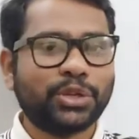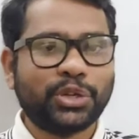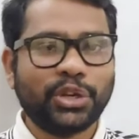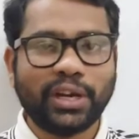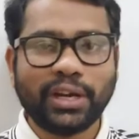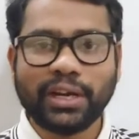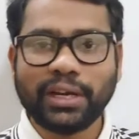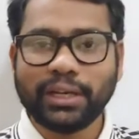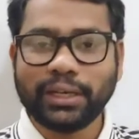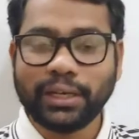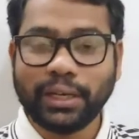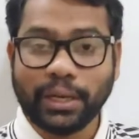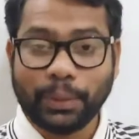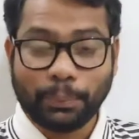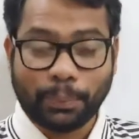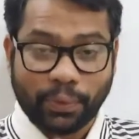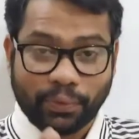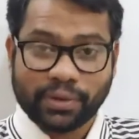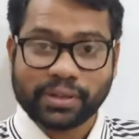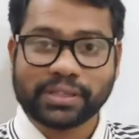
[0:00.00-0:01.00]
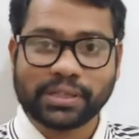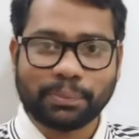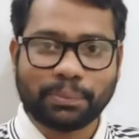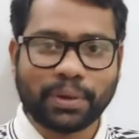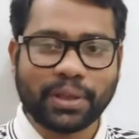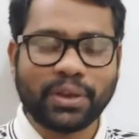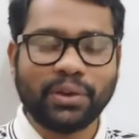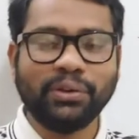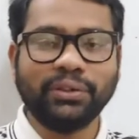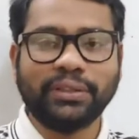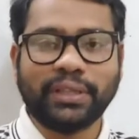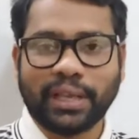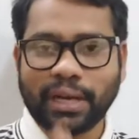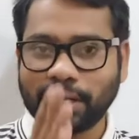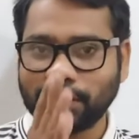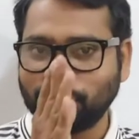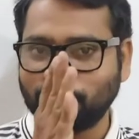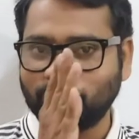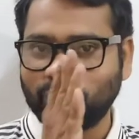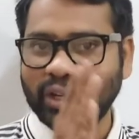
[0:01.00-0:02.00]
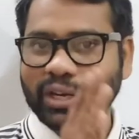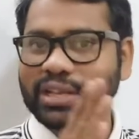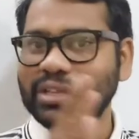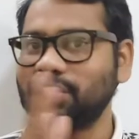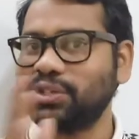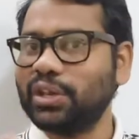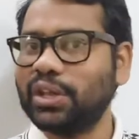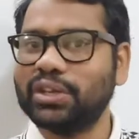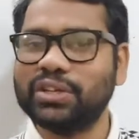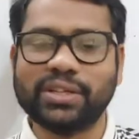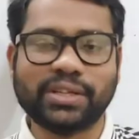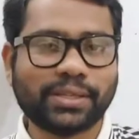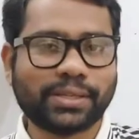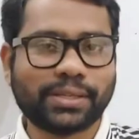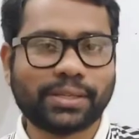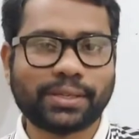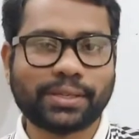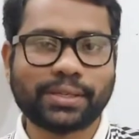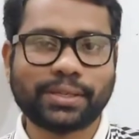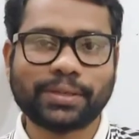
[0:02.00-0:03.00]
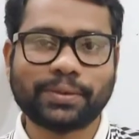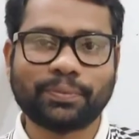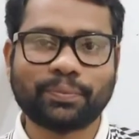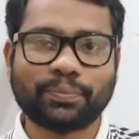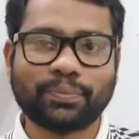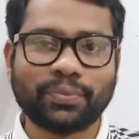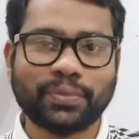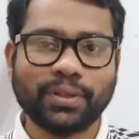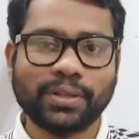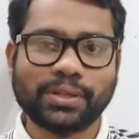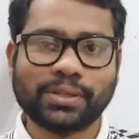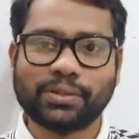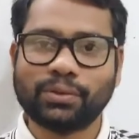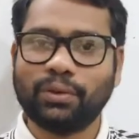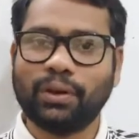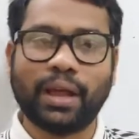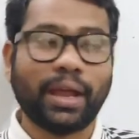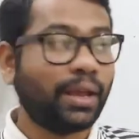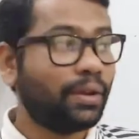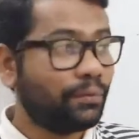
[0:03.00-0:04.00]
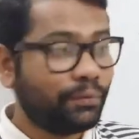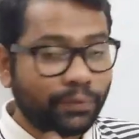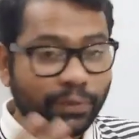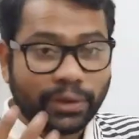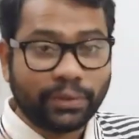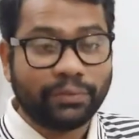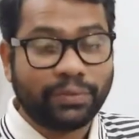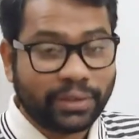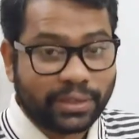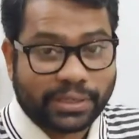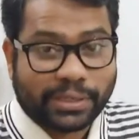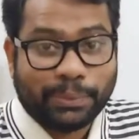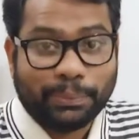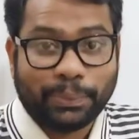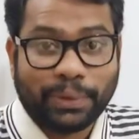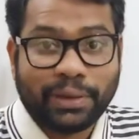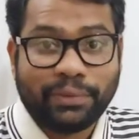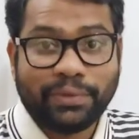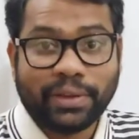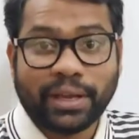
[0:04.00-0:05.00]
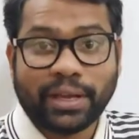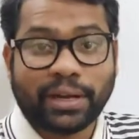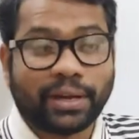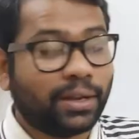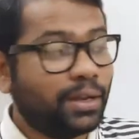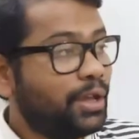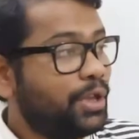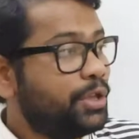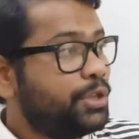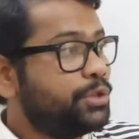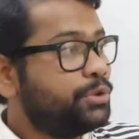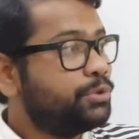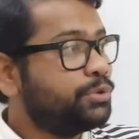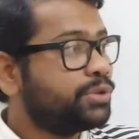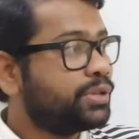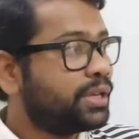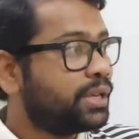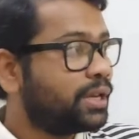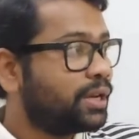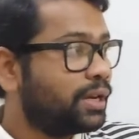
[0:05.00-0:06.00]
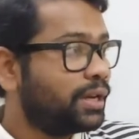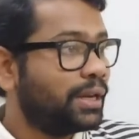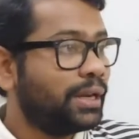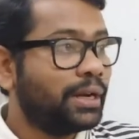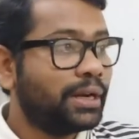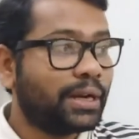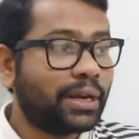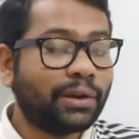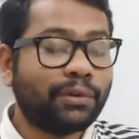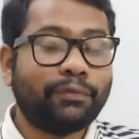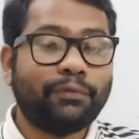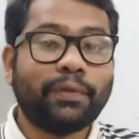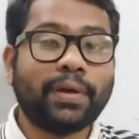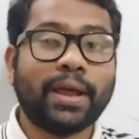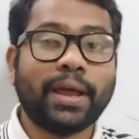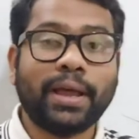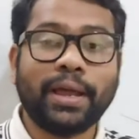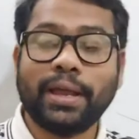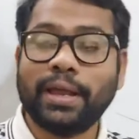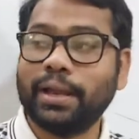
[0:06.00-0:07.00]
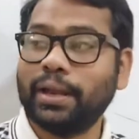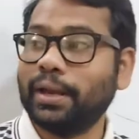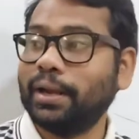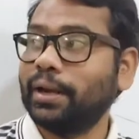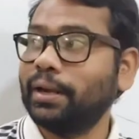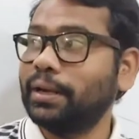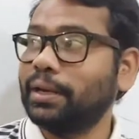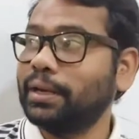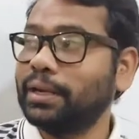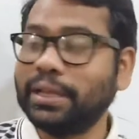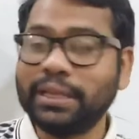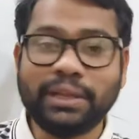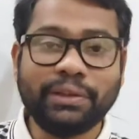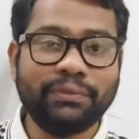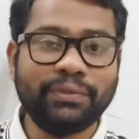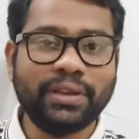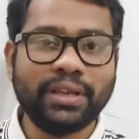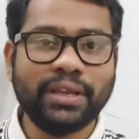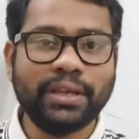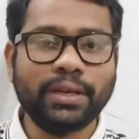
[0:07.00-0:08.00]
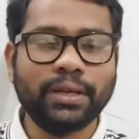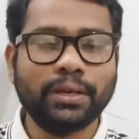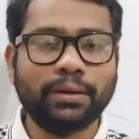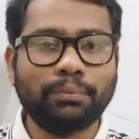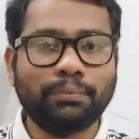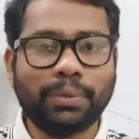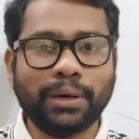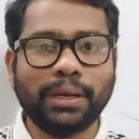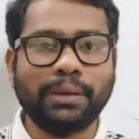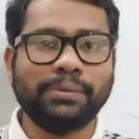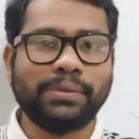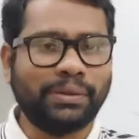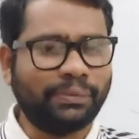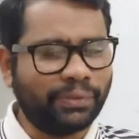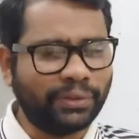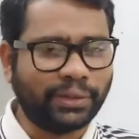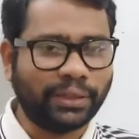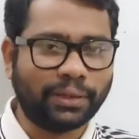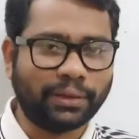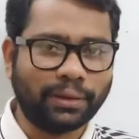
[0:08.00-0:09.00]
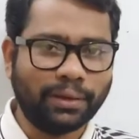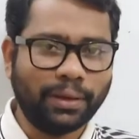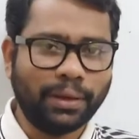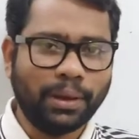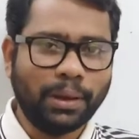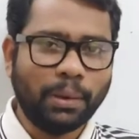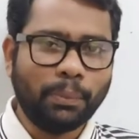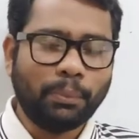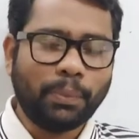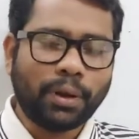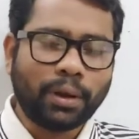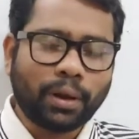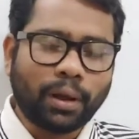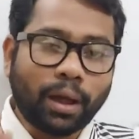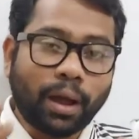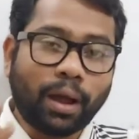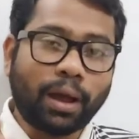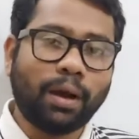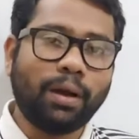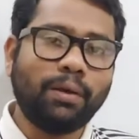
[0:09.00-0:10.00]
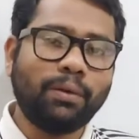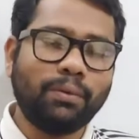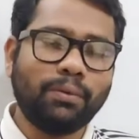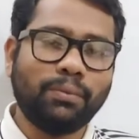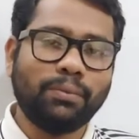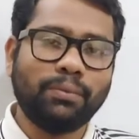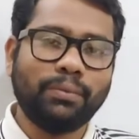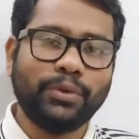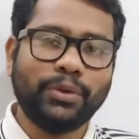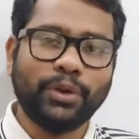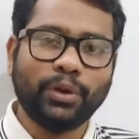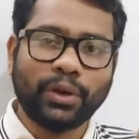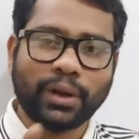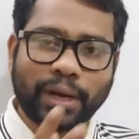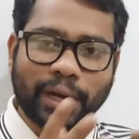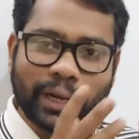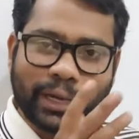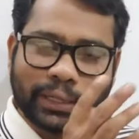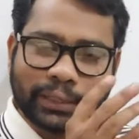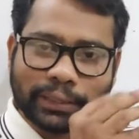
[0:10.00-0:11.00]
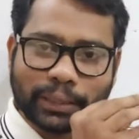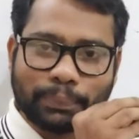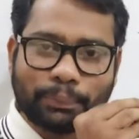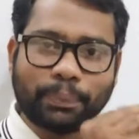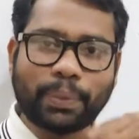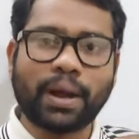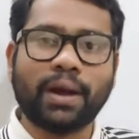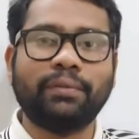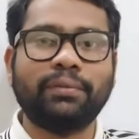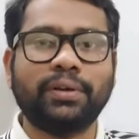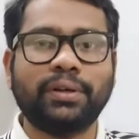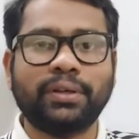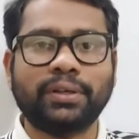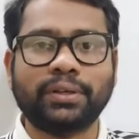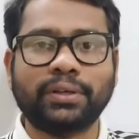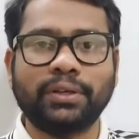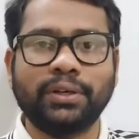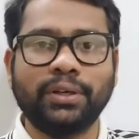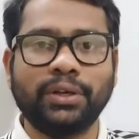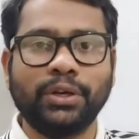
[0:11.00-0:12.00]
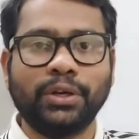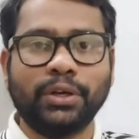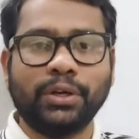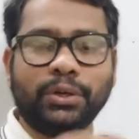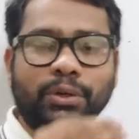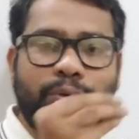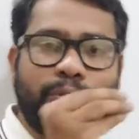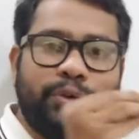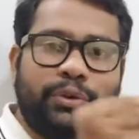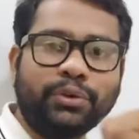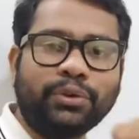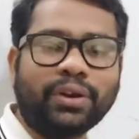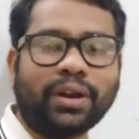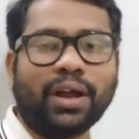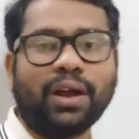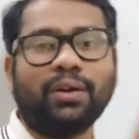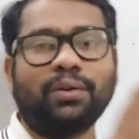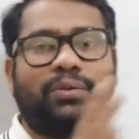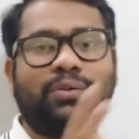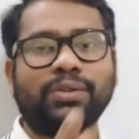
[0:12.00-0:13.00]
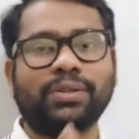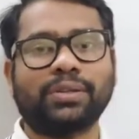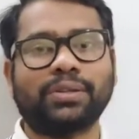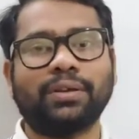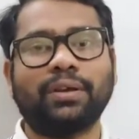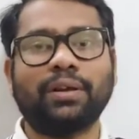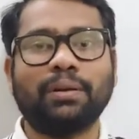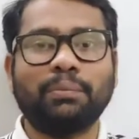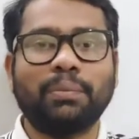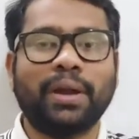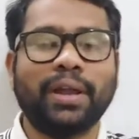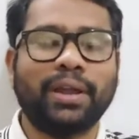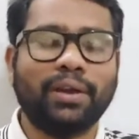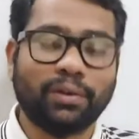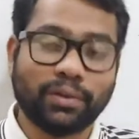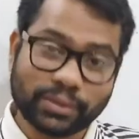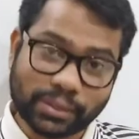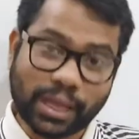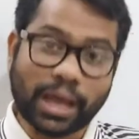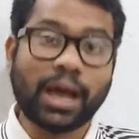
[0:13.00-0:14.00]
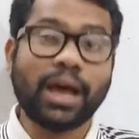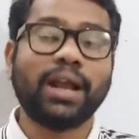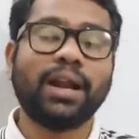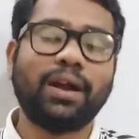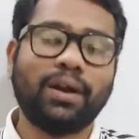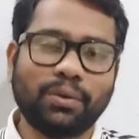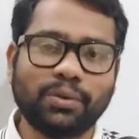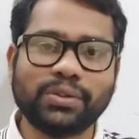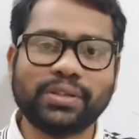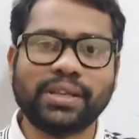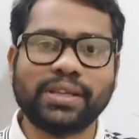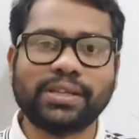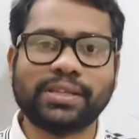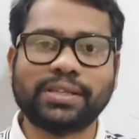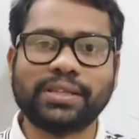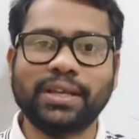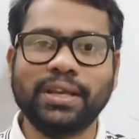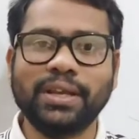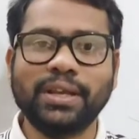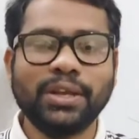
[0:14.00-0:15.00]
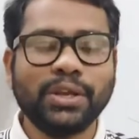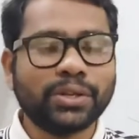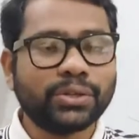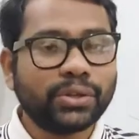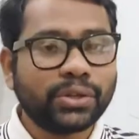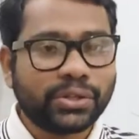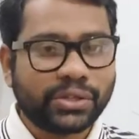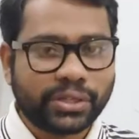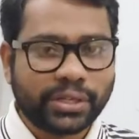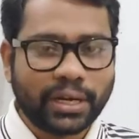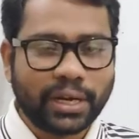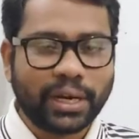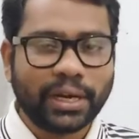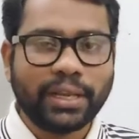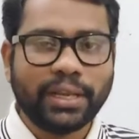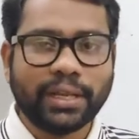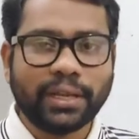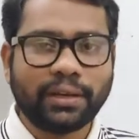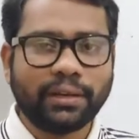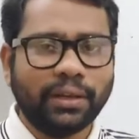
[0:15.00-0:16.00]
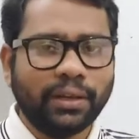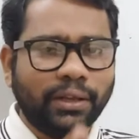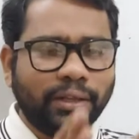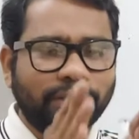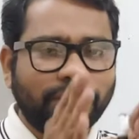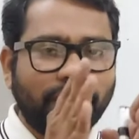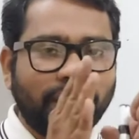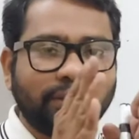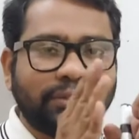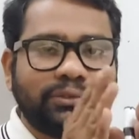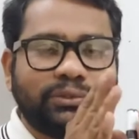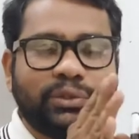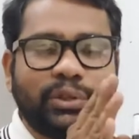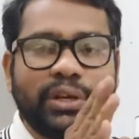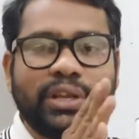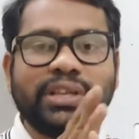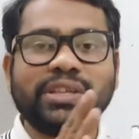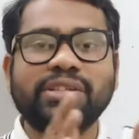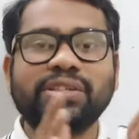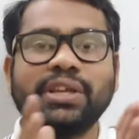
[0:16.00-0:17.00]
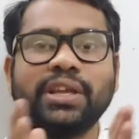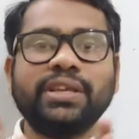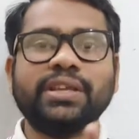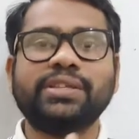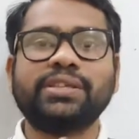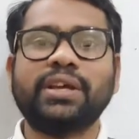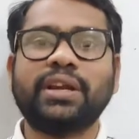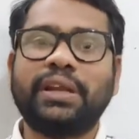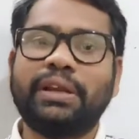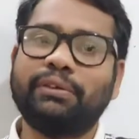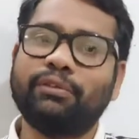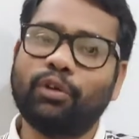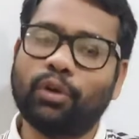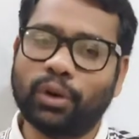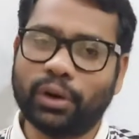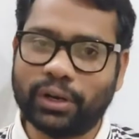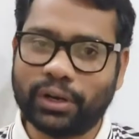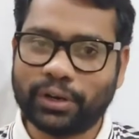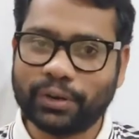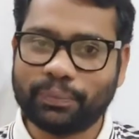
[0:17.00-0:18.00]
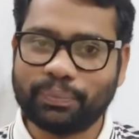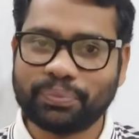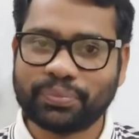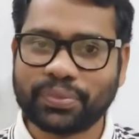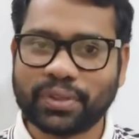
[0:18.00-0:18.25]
Children, in a power supply, you know, there are three stages. So we are using a electric fan and a TV, a bulb, everything. But how you are getting that power to your house or my house, our houses? So children, here there are three stages are involved.